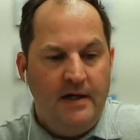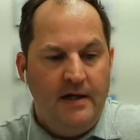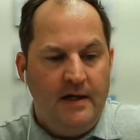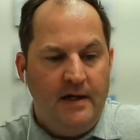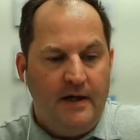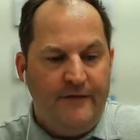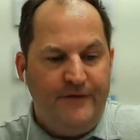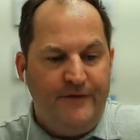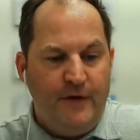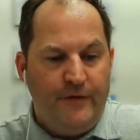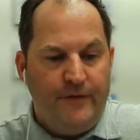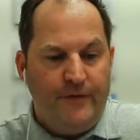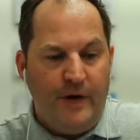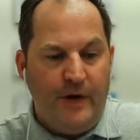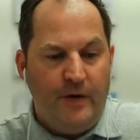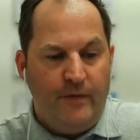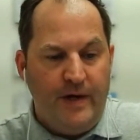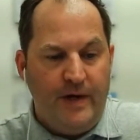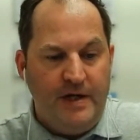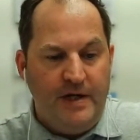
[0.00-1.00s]
Feel free
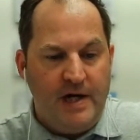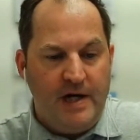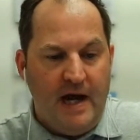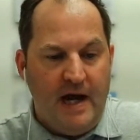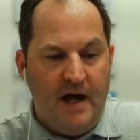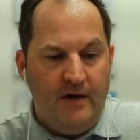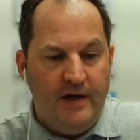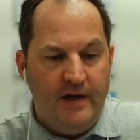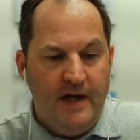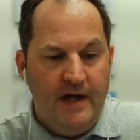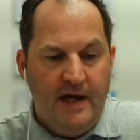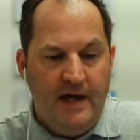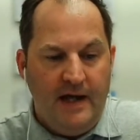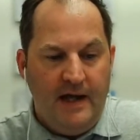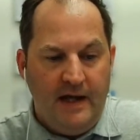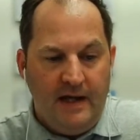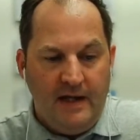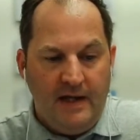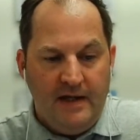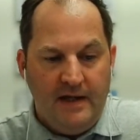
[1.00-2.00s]
to reach out,
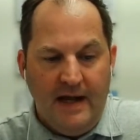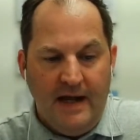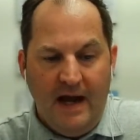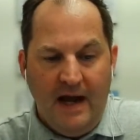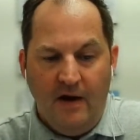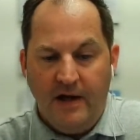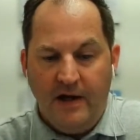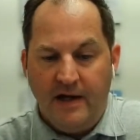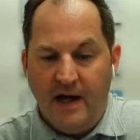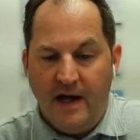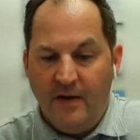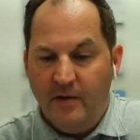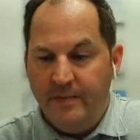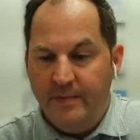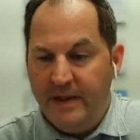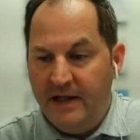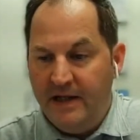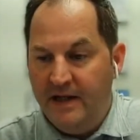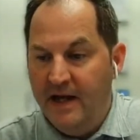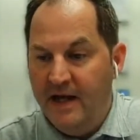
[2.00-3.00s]
and Alka and I would
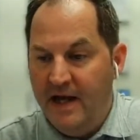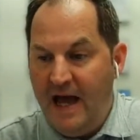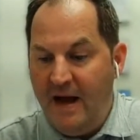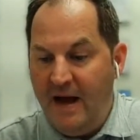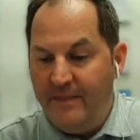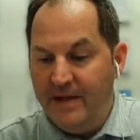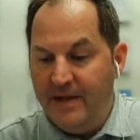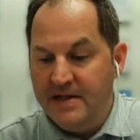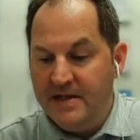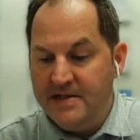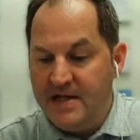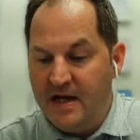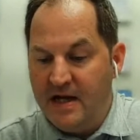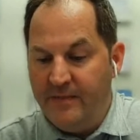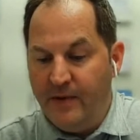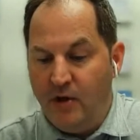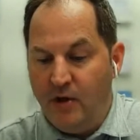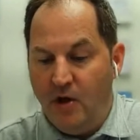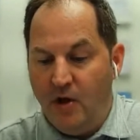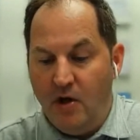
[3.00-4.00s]
be happy to set up
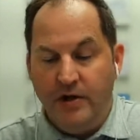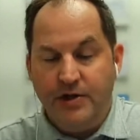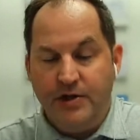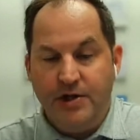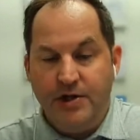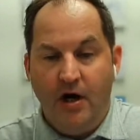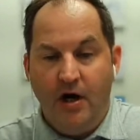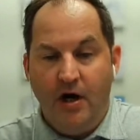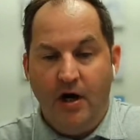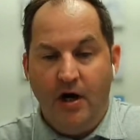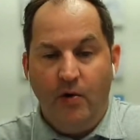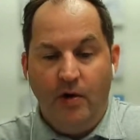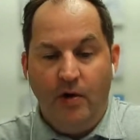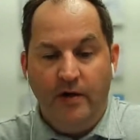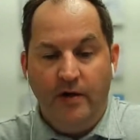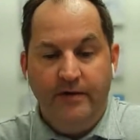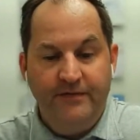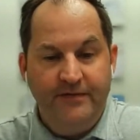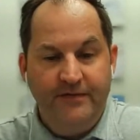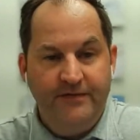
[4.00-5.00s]
a call and talk more.
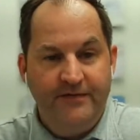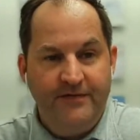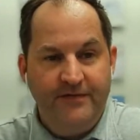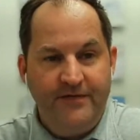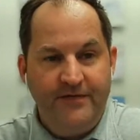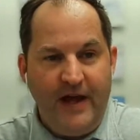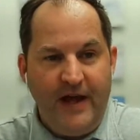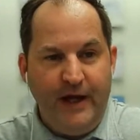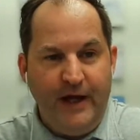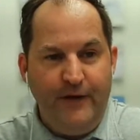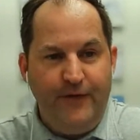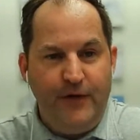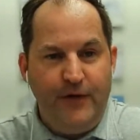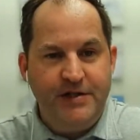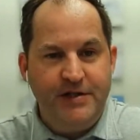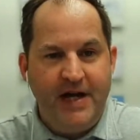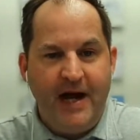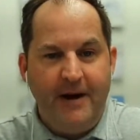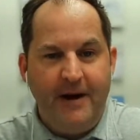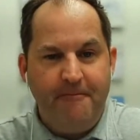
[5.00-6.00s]
Thank you for your
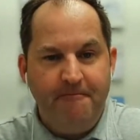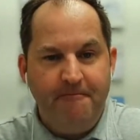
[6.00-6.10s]
time.